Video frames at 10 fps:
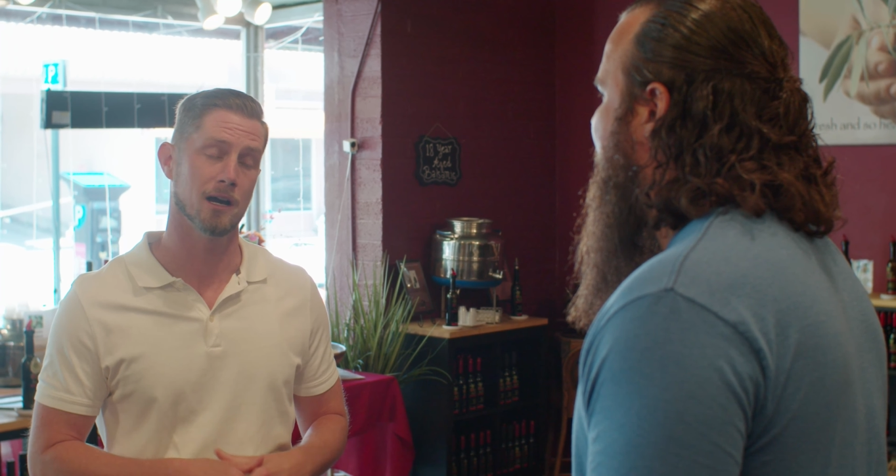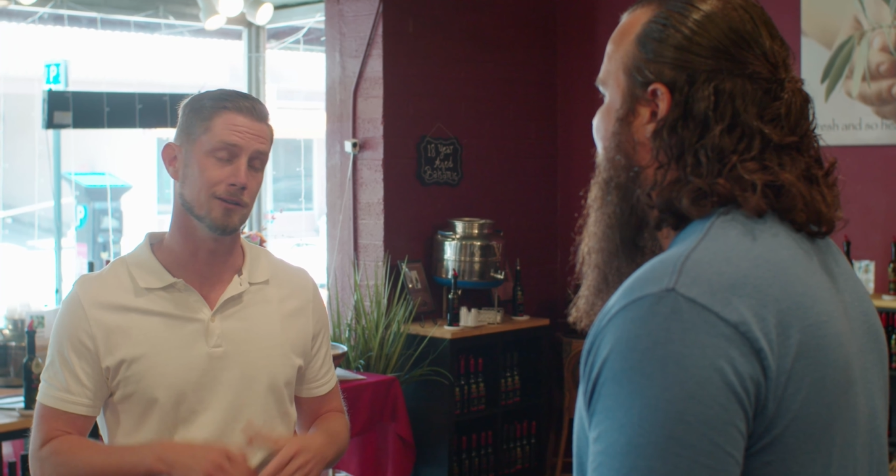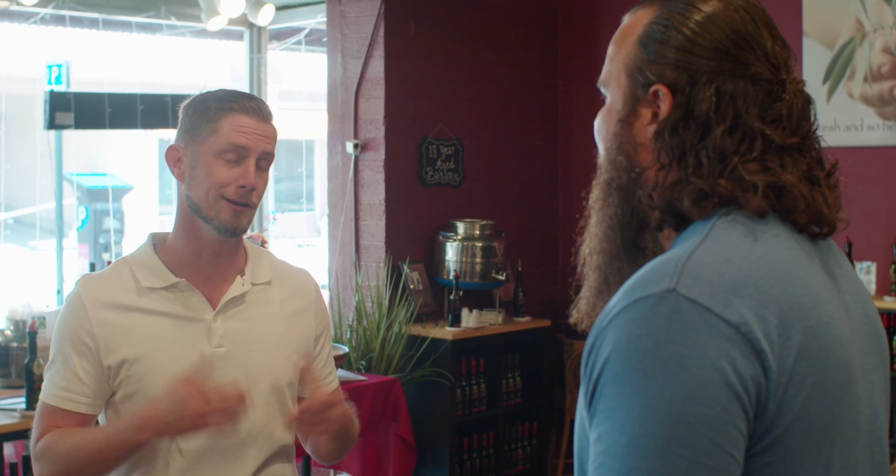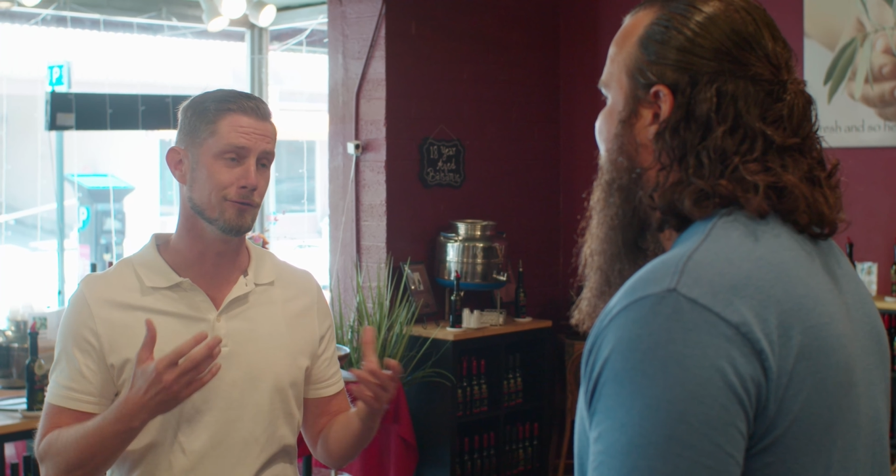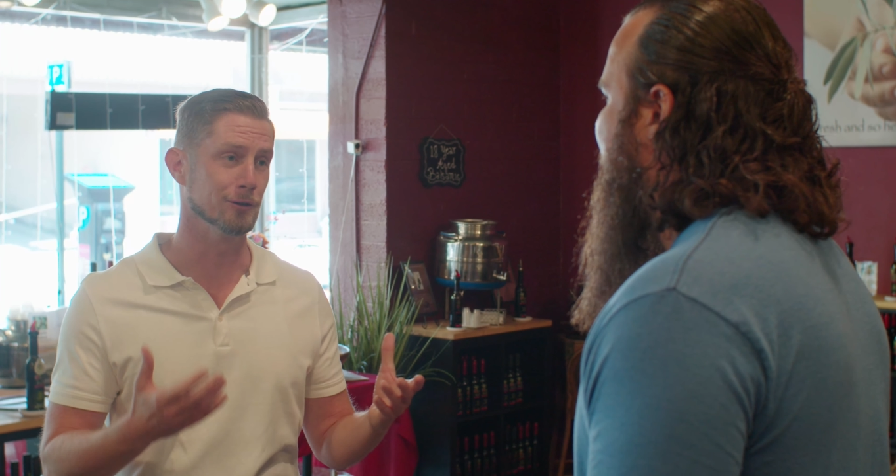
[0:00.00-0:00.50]

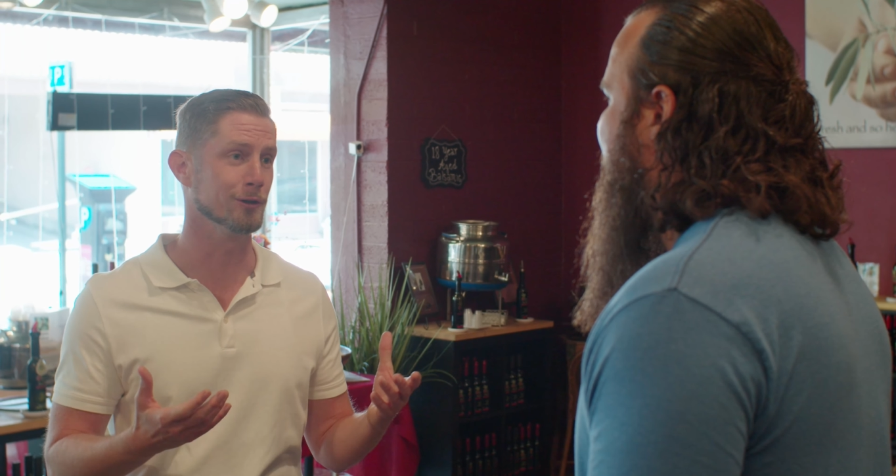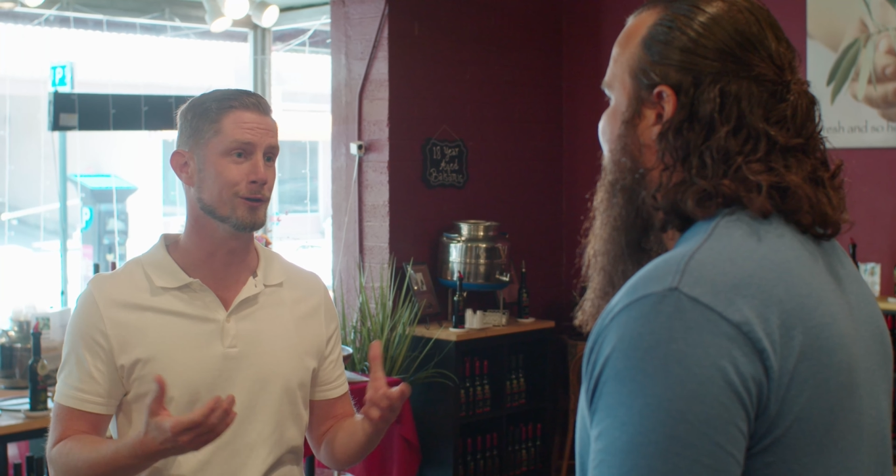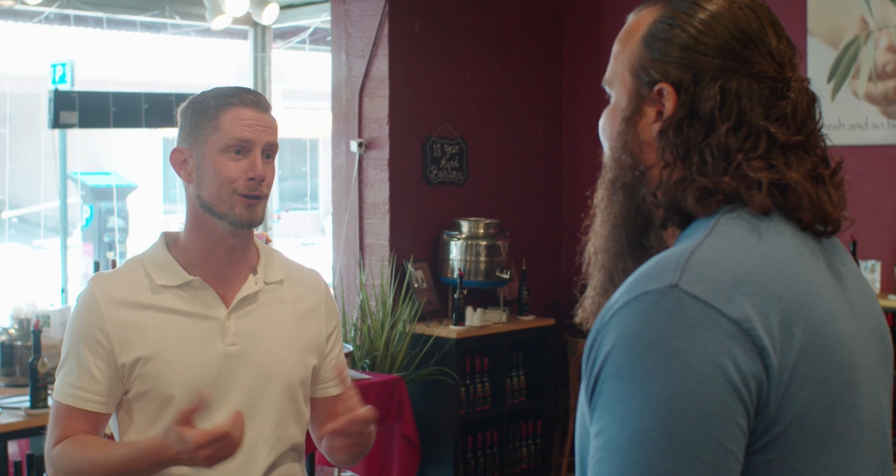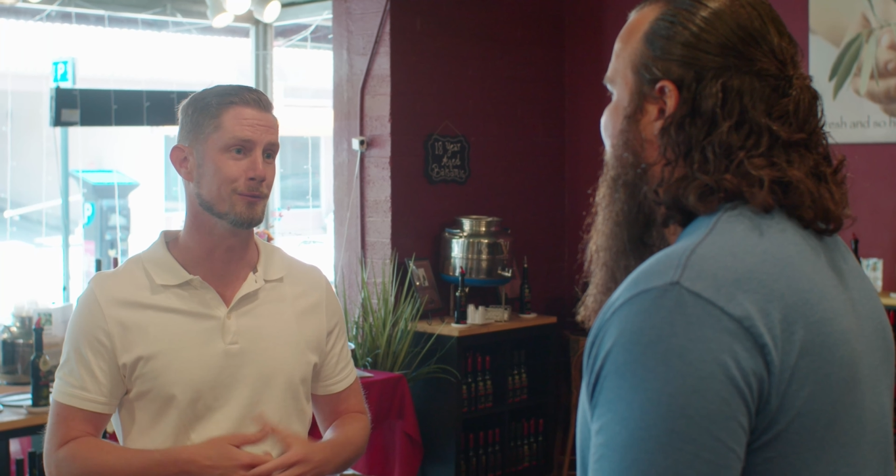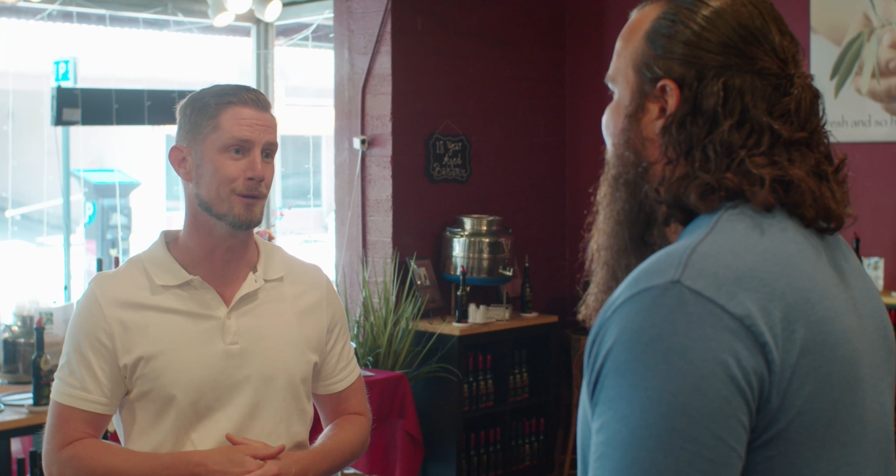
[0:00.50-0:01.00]
I'd love to learn
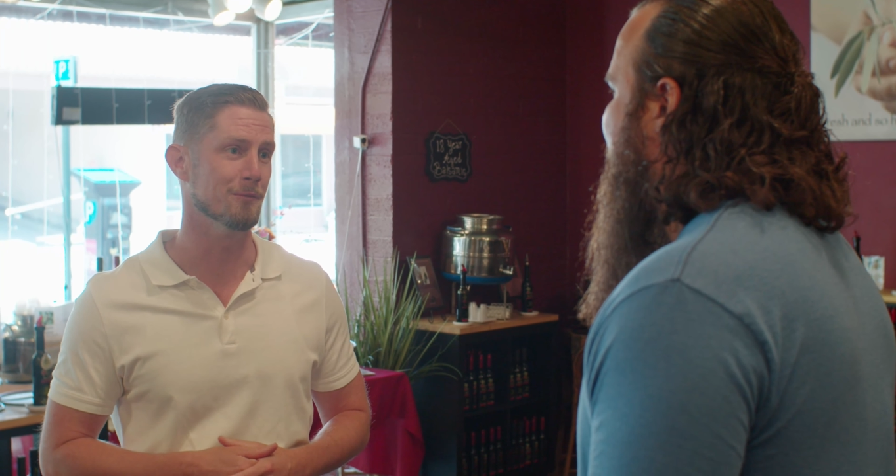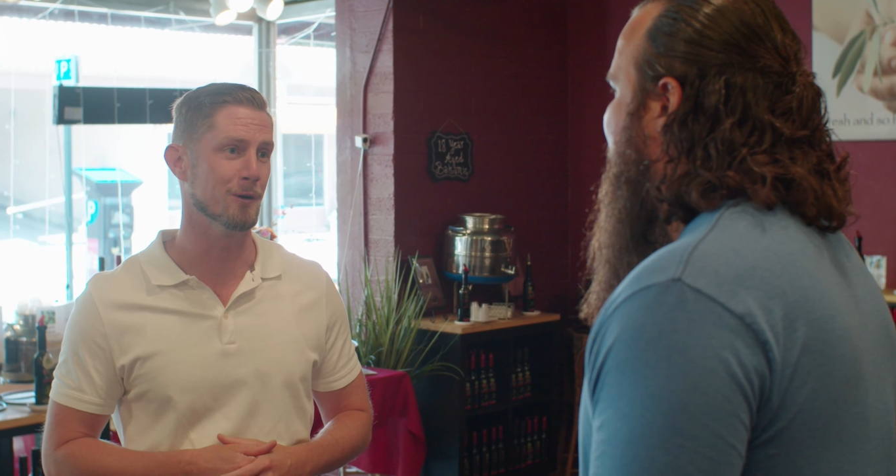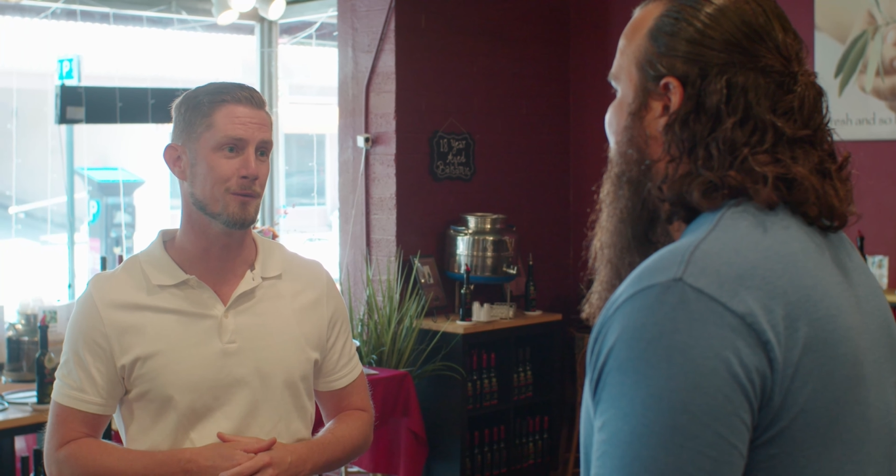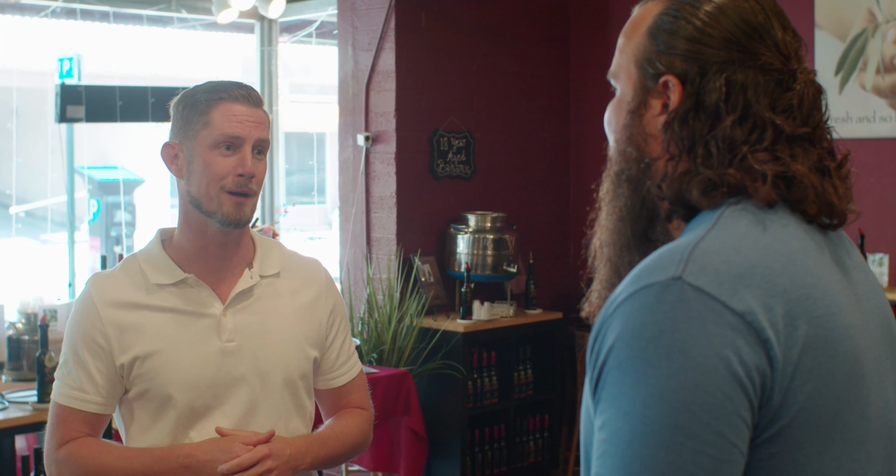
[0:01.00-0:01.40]
a little bit more